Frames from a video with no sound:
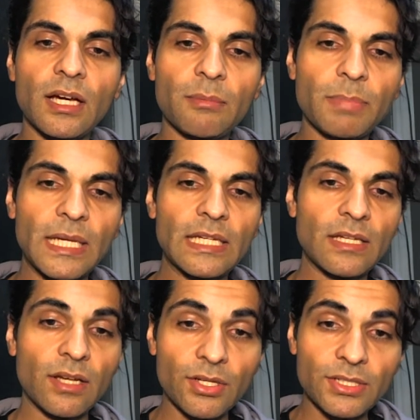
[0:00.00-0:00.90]

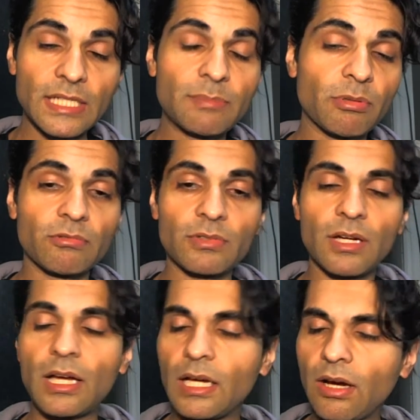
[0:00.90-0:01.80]
Oedipal
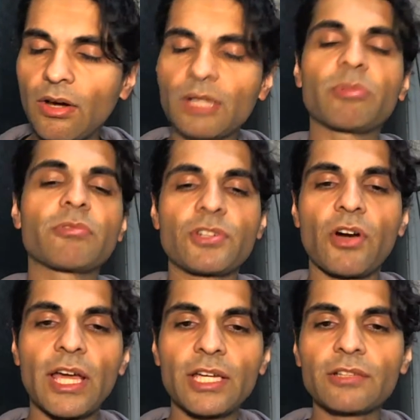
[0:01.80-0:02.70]

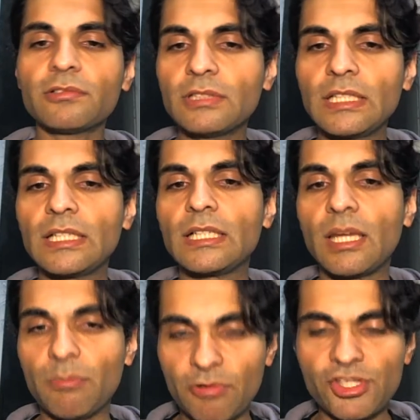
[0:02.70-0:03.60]
triangle,
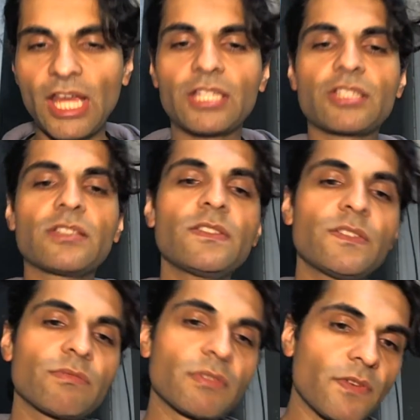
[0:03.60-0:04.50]

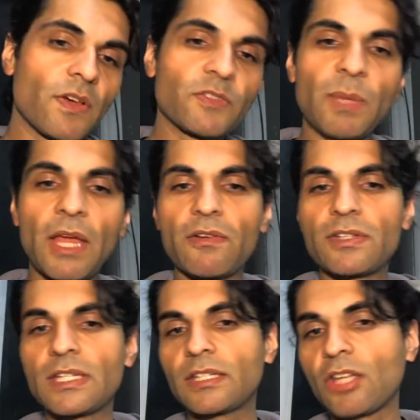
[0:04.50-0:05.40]
projections, reverse
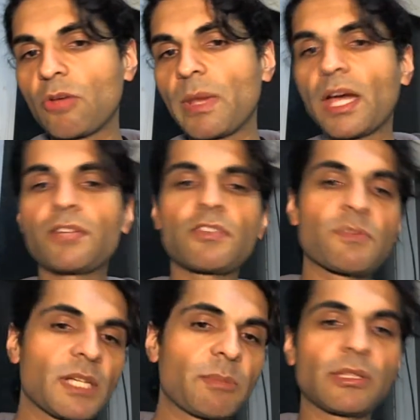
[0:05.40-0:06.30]
parenting, no boundaries,
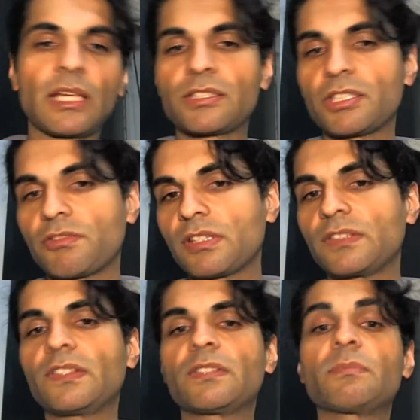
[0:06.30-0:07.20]
manipulation,
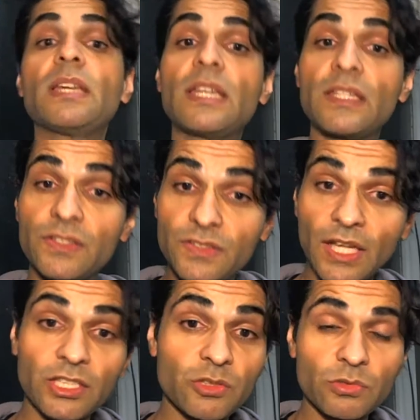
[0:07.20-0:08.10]
criticism,
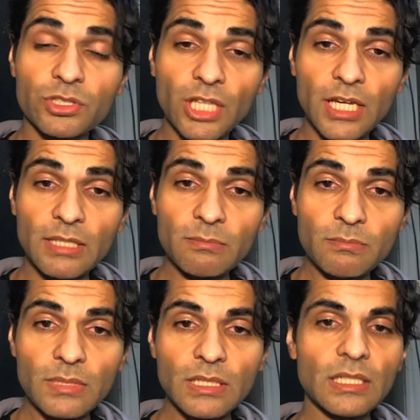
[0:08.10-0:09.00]
sexual shame,